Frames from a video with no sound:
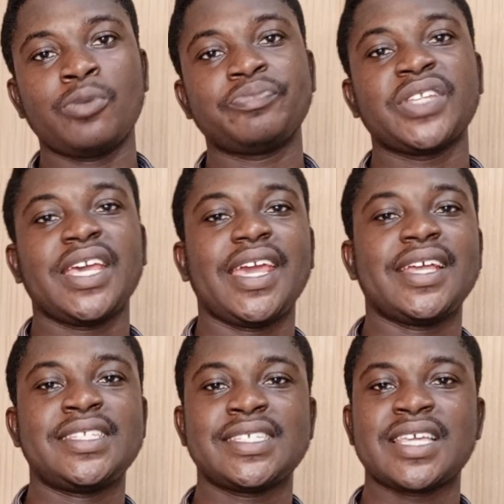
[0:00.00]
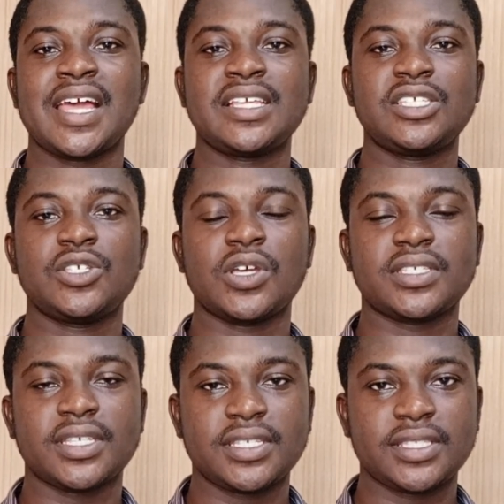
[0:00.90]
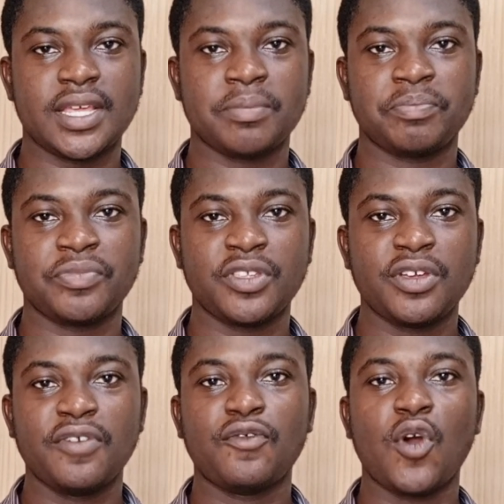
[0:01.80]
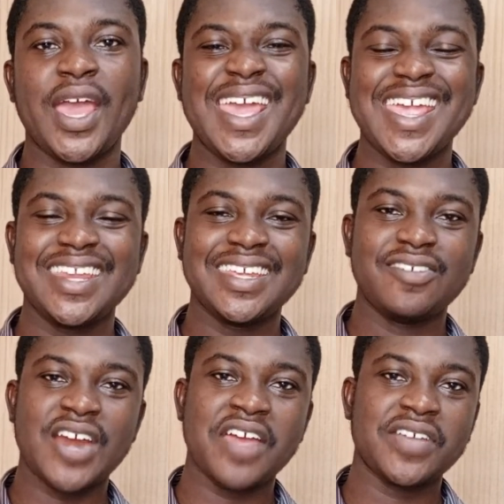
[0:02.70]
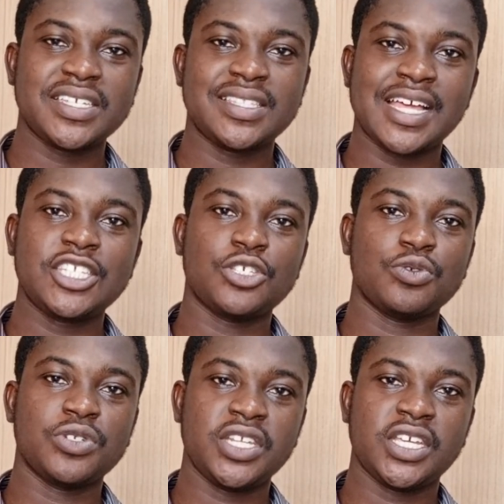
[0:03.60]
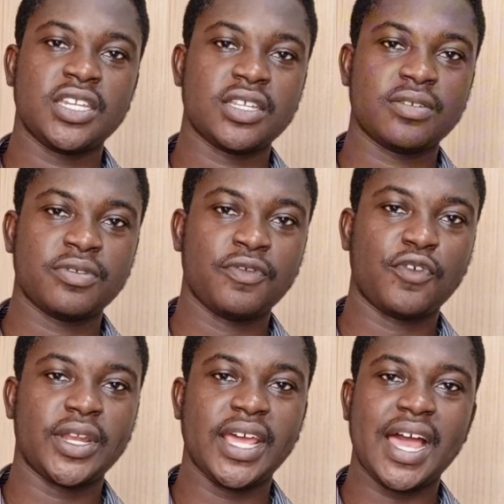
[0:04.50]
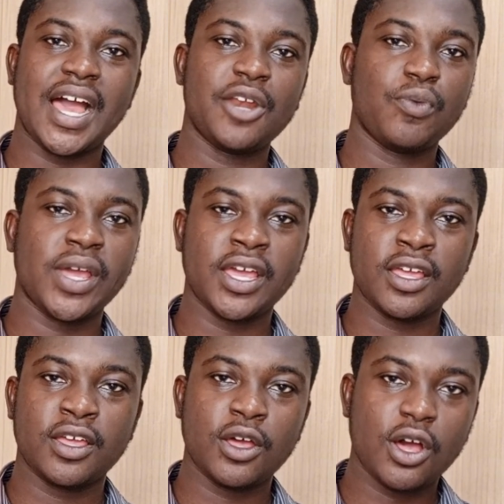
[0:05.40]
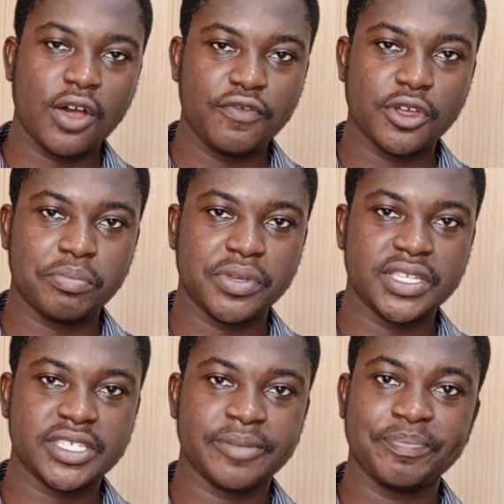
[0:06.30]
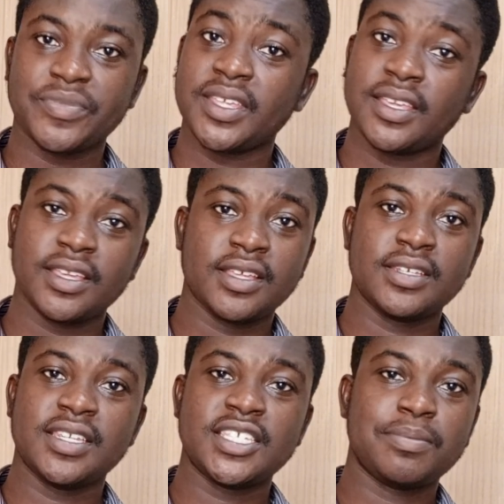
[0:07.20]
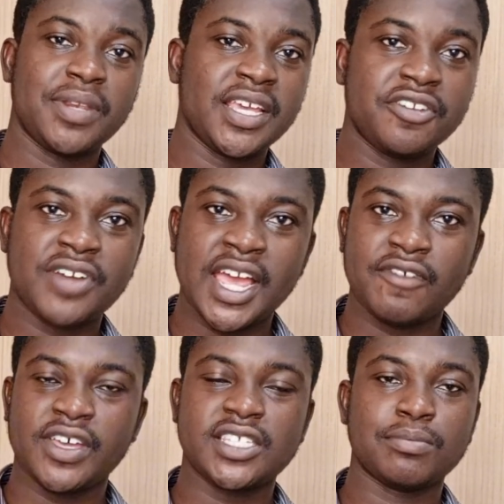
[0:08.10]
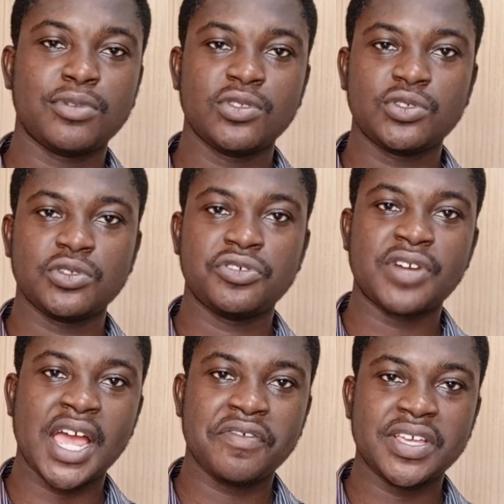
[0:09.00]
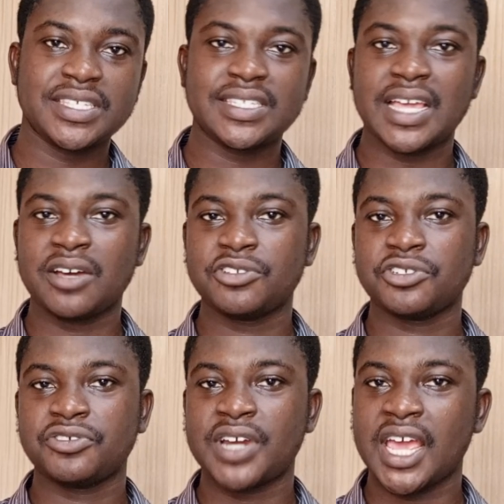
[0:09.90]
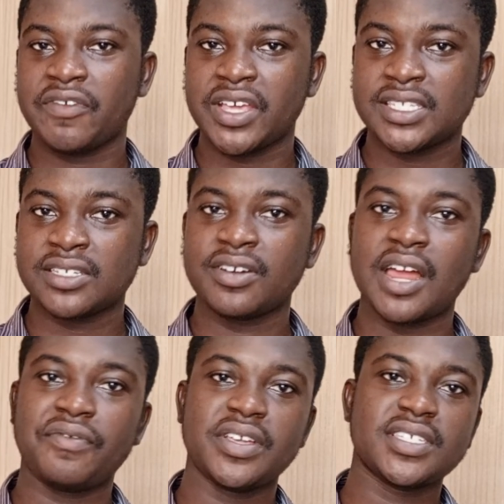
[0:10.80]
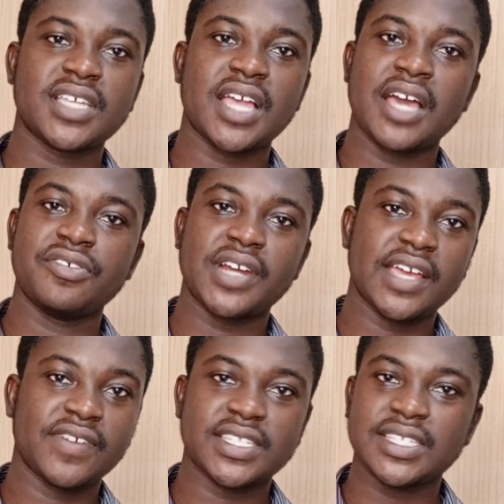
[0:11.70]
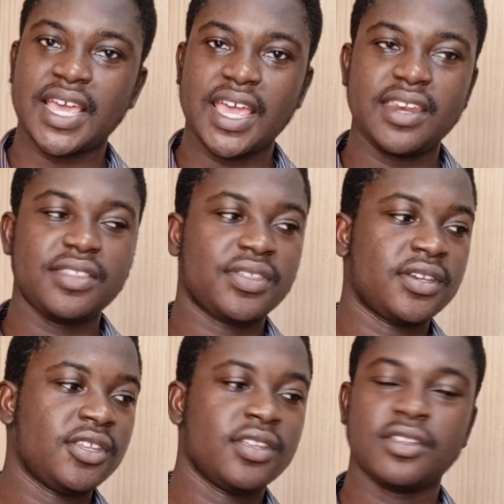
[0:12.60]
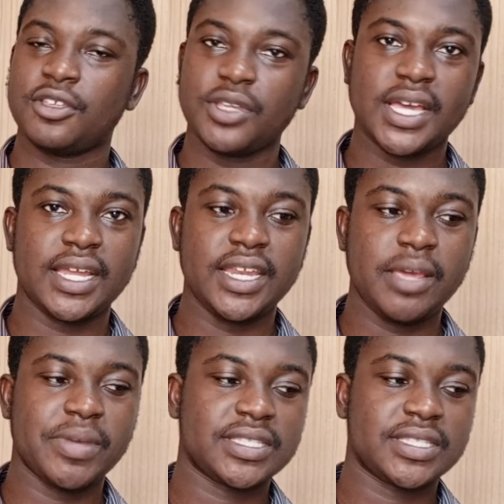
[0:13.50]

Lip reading: it scans your system for any drivers that you need for the hardware of your PC. Display drivers, Bluetooth drivers, sound drivers, graphics card drivers, anything, you can name it.